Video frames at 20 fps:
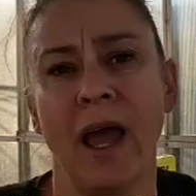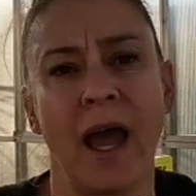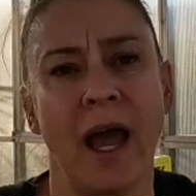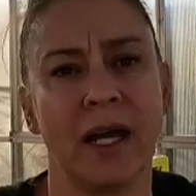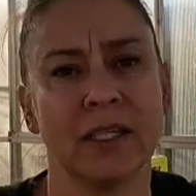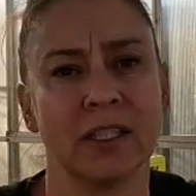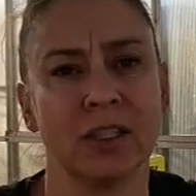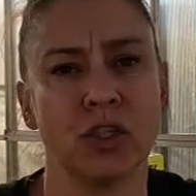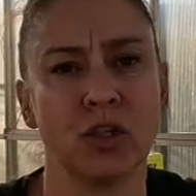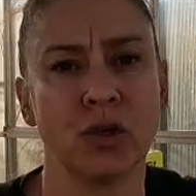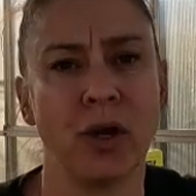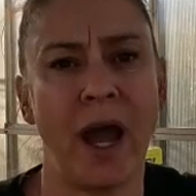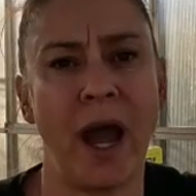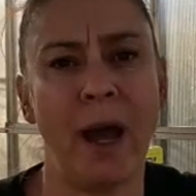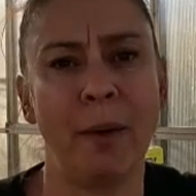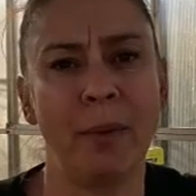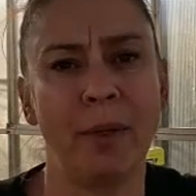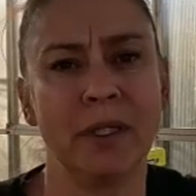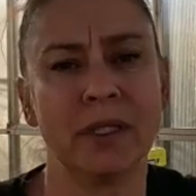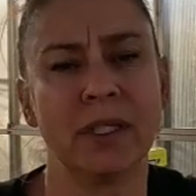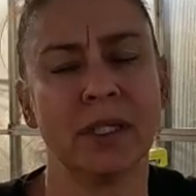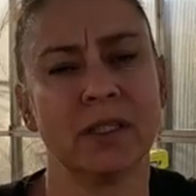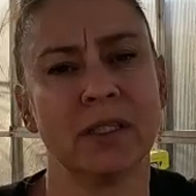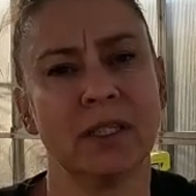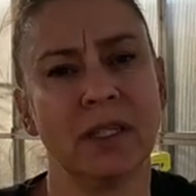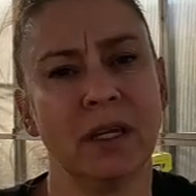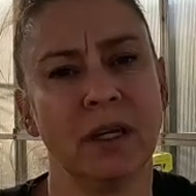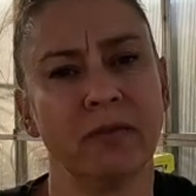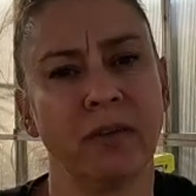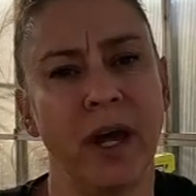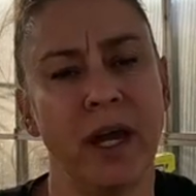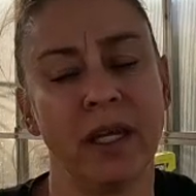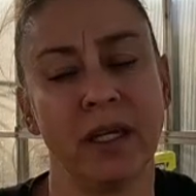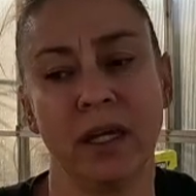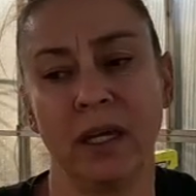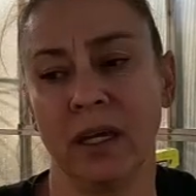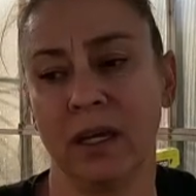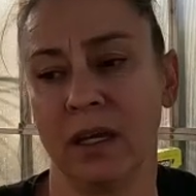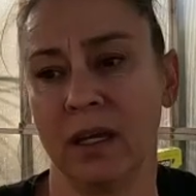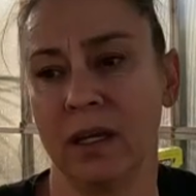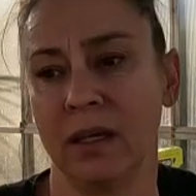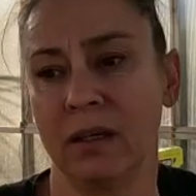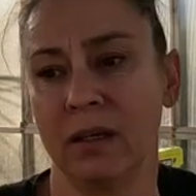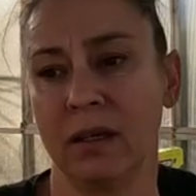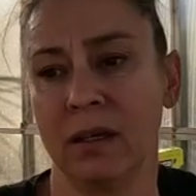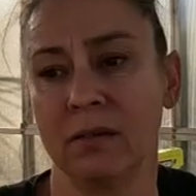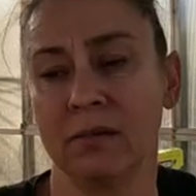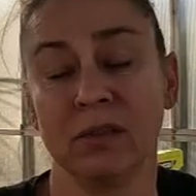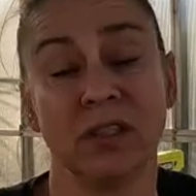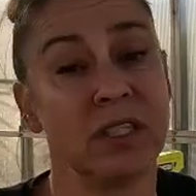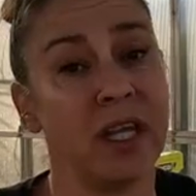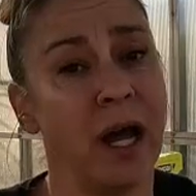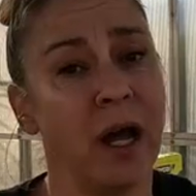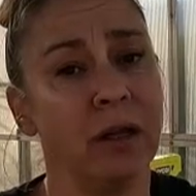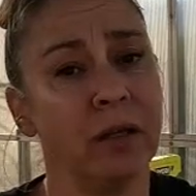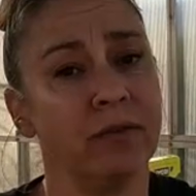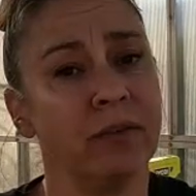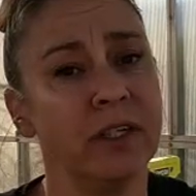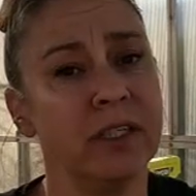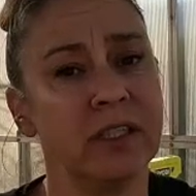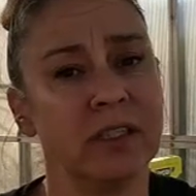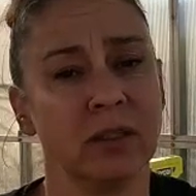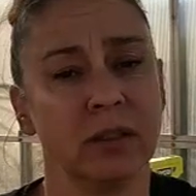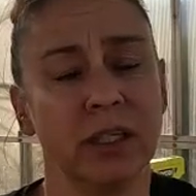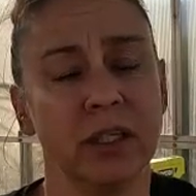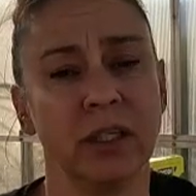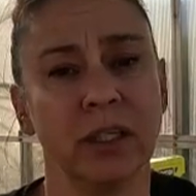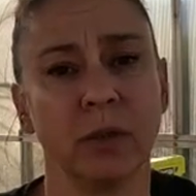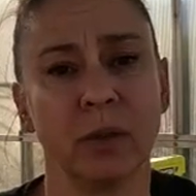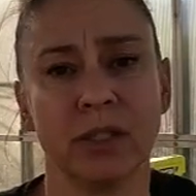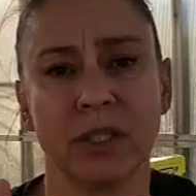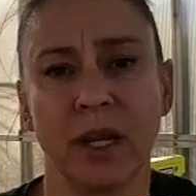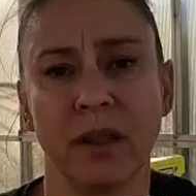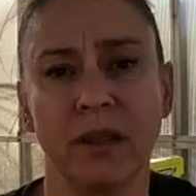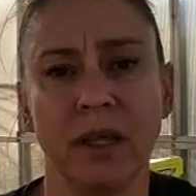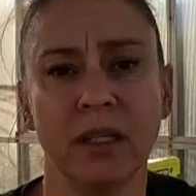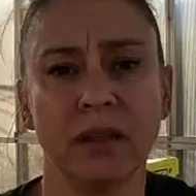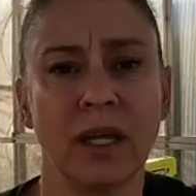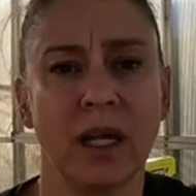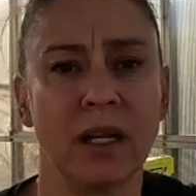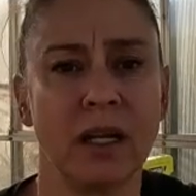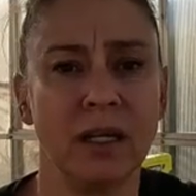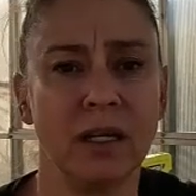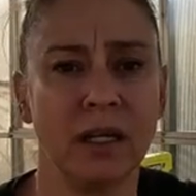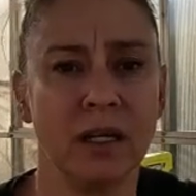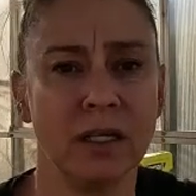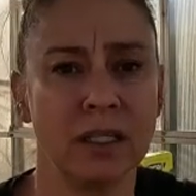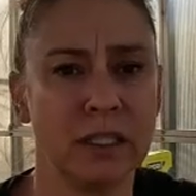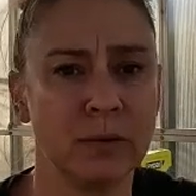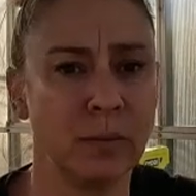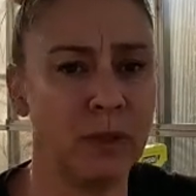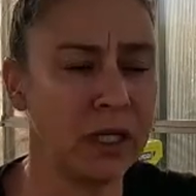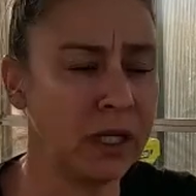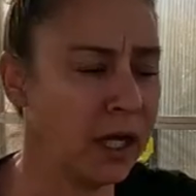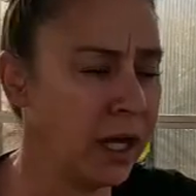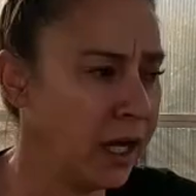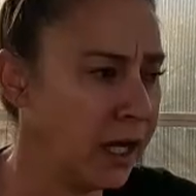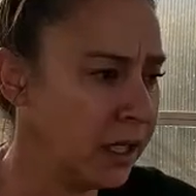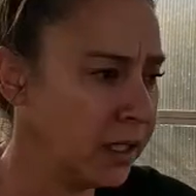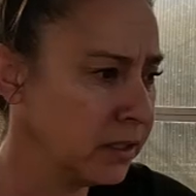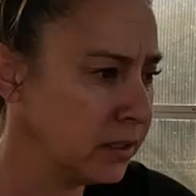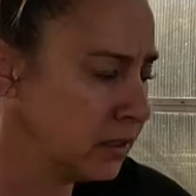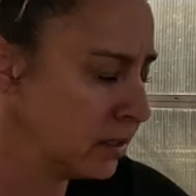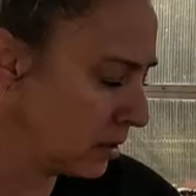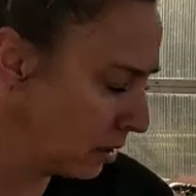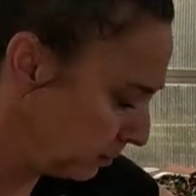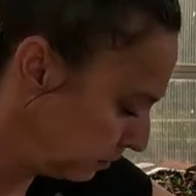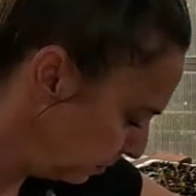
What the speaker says: as a trap to see if I can tell if he's still in here, which I think that he is, because,